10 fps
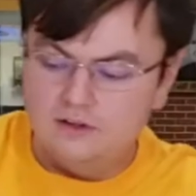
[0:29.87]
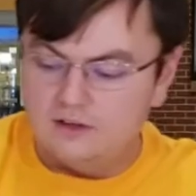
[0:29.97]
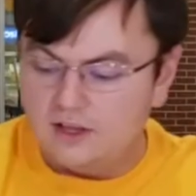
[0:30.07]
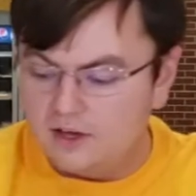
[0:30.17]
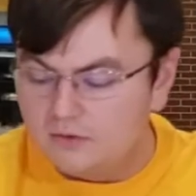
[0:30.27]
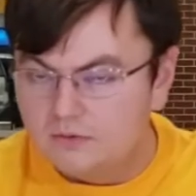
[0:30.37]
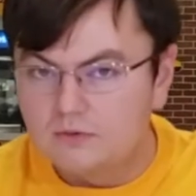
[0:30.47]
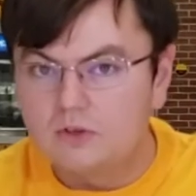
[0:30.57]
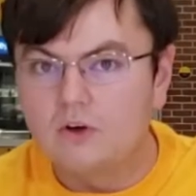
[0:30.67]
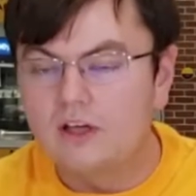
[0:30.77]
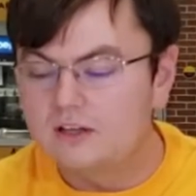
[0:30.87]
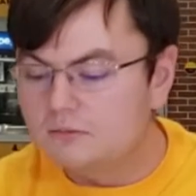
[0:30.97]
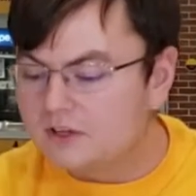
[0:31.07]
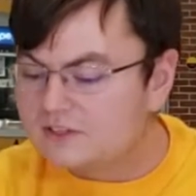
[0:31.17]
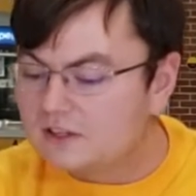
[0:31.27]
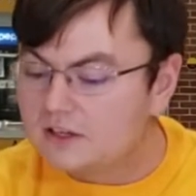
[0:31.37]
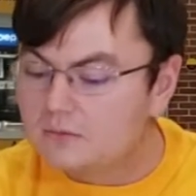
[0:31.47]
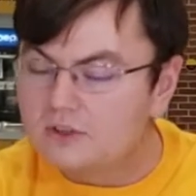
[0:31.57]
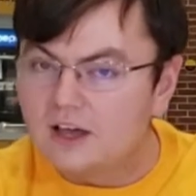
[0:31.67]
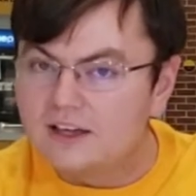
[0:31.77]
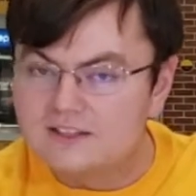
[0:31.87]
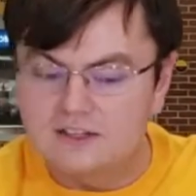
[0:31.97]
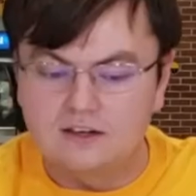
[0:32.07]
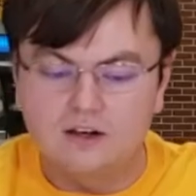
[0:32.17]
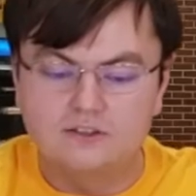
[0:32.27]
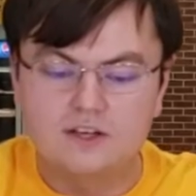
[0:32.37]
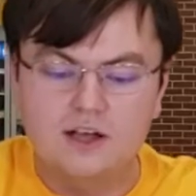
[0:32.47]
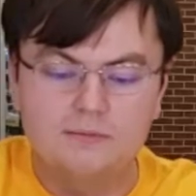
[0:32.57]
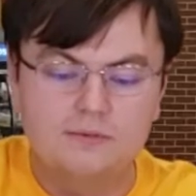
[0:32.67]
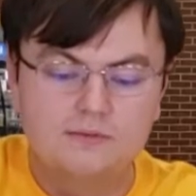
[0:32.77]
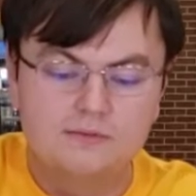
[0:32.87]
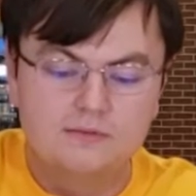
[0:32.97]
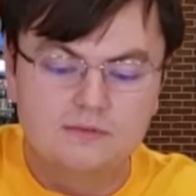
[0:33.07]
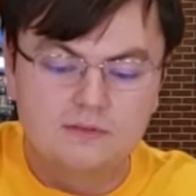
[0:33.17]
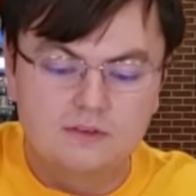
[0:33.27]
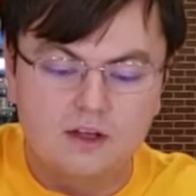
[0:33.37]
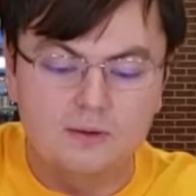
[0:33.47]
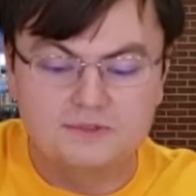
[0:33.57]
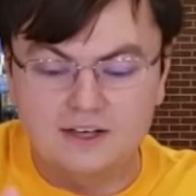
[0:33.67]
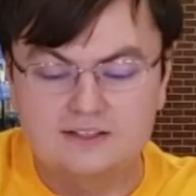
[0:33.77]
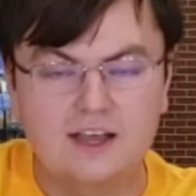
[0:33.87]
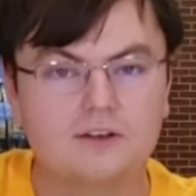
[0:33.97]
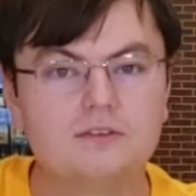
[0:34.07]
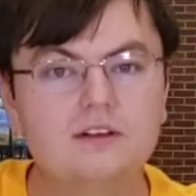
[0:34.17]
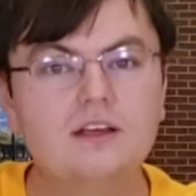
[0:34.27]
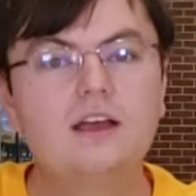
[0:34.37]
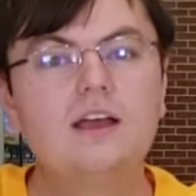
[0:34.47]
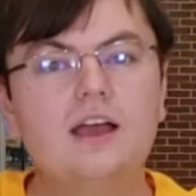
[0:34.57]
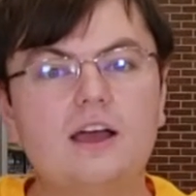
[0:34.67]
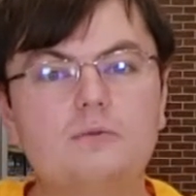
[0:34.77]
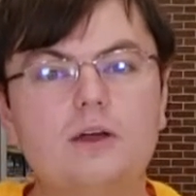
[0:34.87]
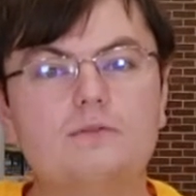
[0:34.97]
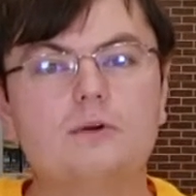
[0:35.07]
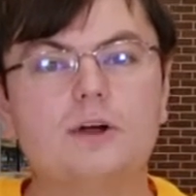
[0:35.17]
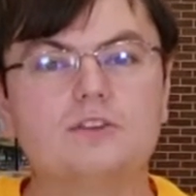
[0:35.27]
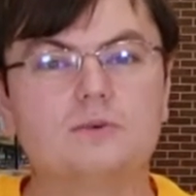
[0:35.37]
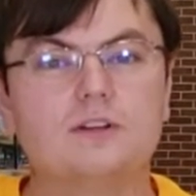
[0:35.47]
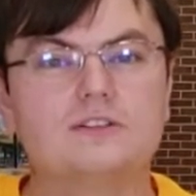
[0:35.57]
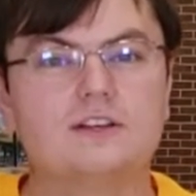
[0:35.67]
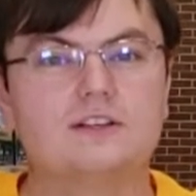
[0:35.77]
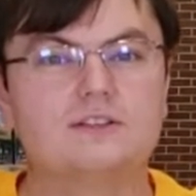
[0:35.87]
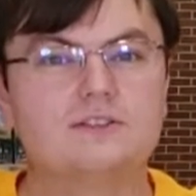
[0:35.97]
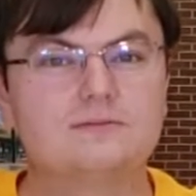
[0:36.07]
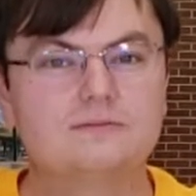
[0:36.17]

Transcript: Now, go ahead and place the lid with ice in it on top, upside down, and wait for about 20 seconds.